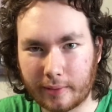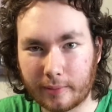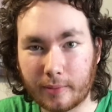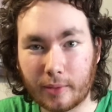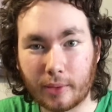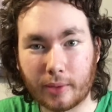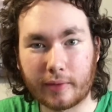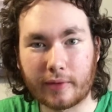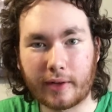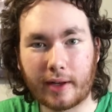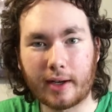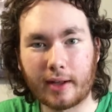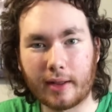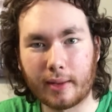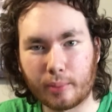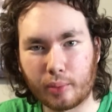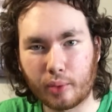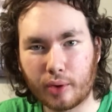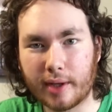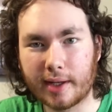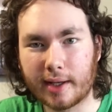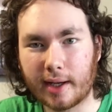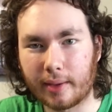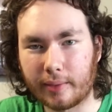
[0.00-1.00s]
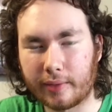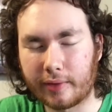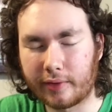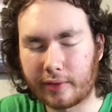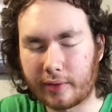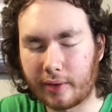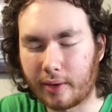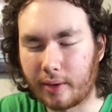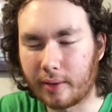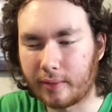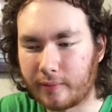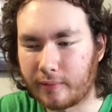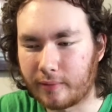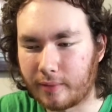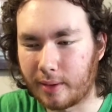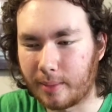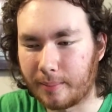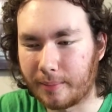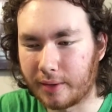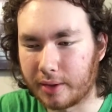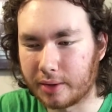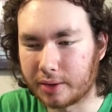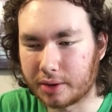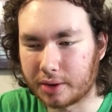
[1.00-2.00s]
of course, kind of the breakout star
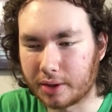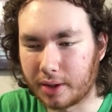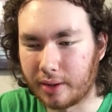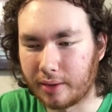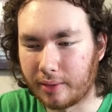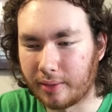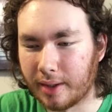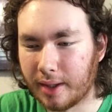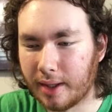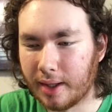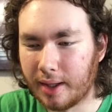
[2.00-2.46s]
from the show,